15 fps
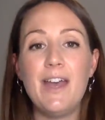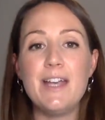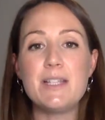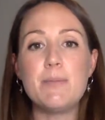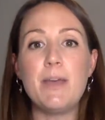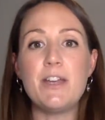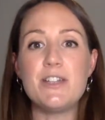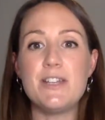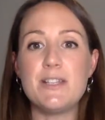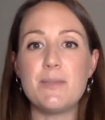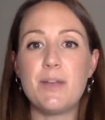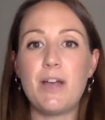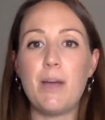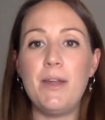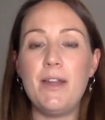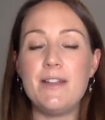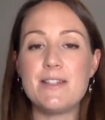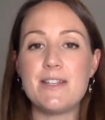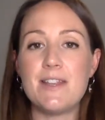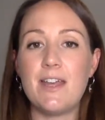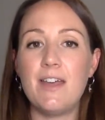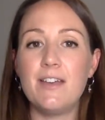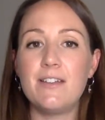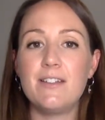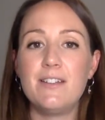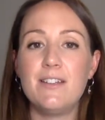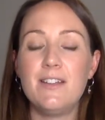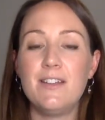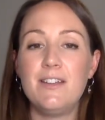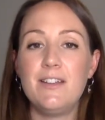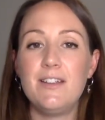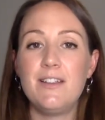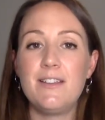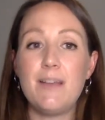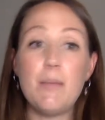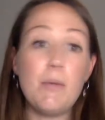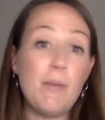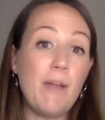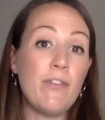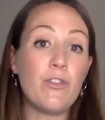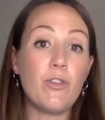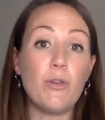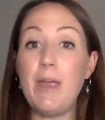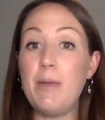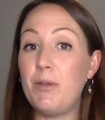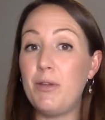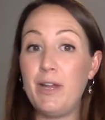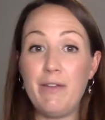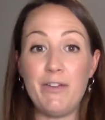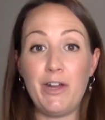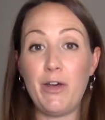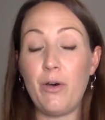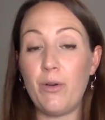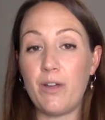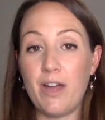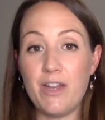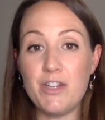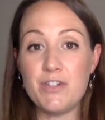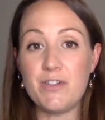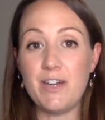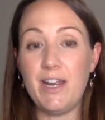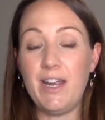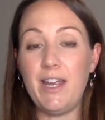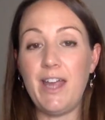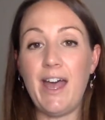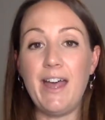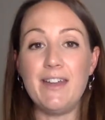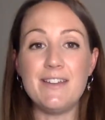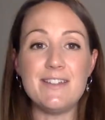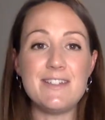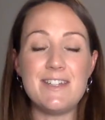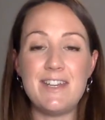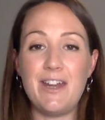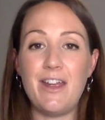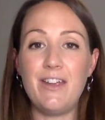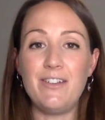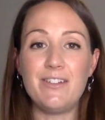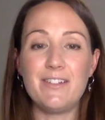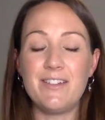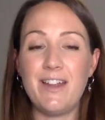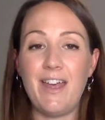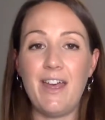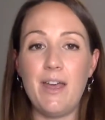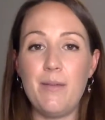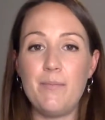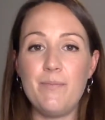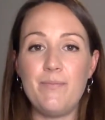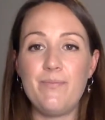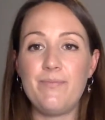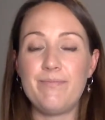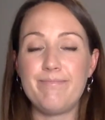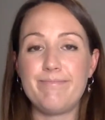especially as we're coming into the summer months, or maybe you live in a hot country and you know, um,